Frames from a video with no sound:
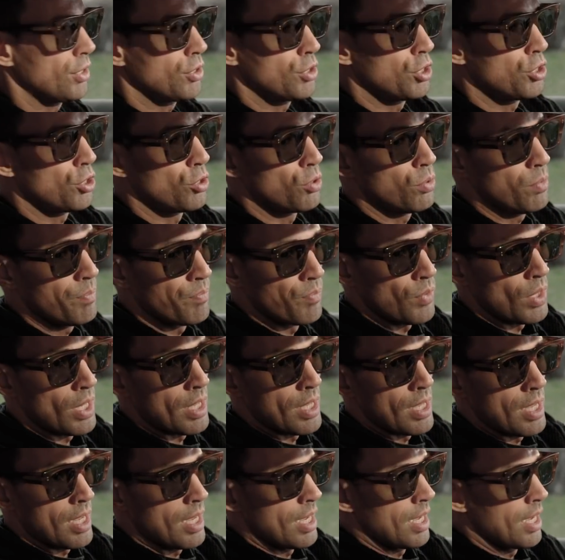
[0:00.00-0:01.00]
to
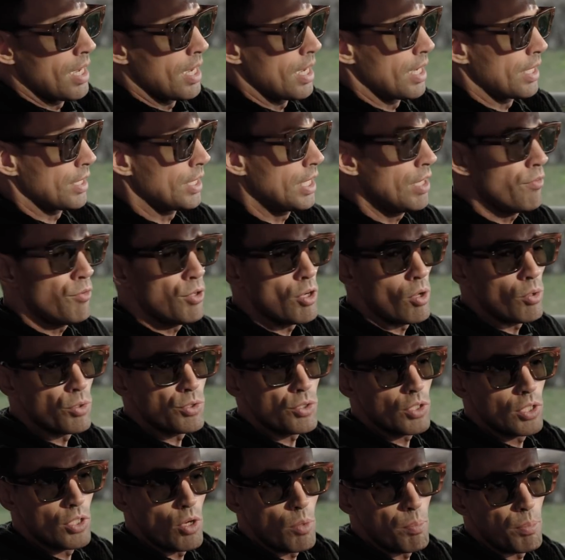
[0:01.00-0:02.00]
give you
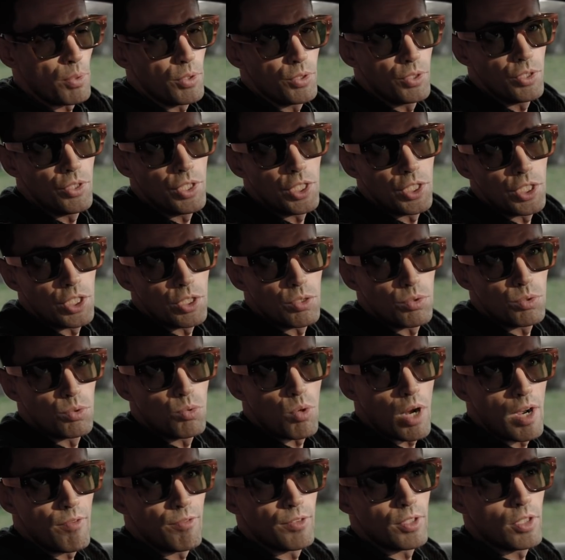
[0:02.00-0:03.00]
also the opportunity to
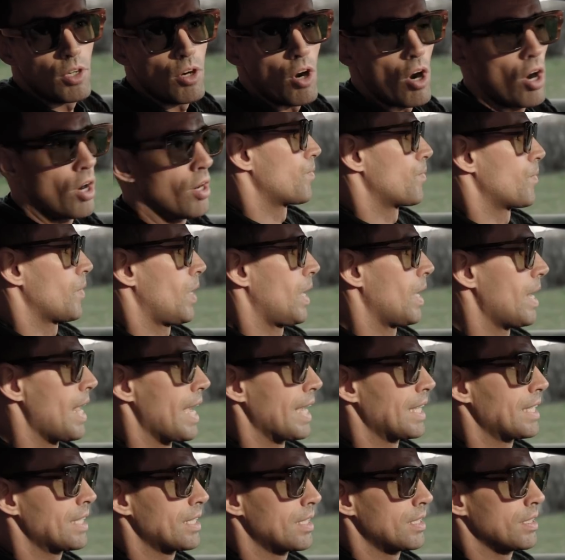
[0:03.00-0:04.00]
drive the car
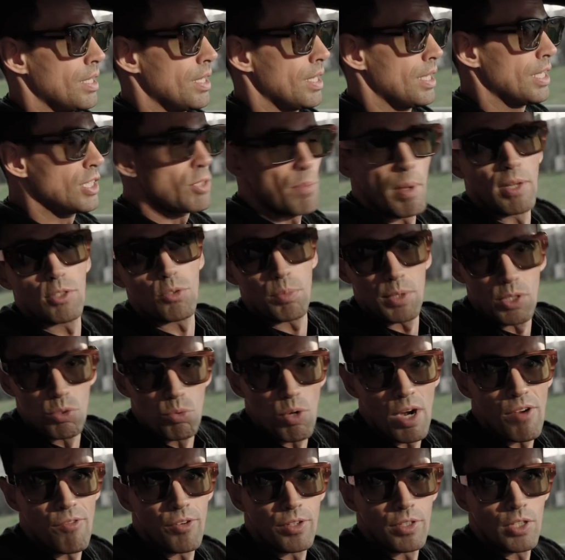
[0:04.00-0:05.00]
like it's meant to be
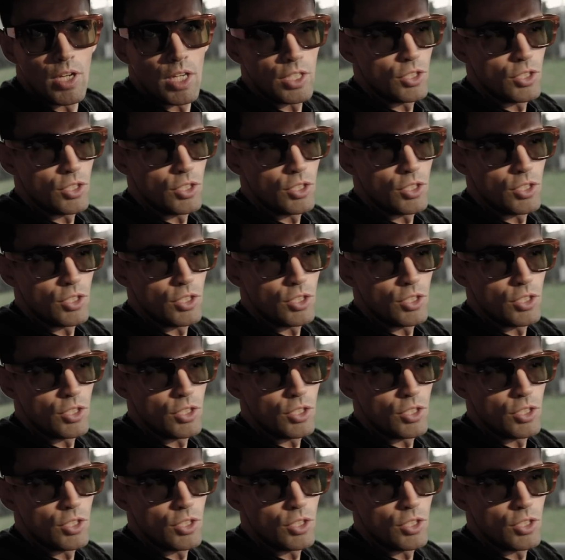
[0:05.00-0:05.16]
driven,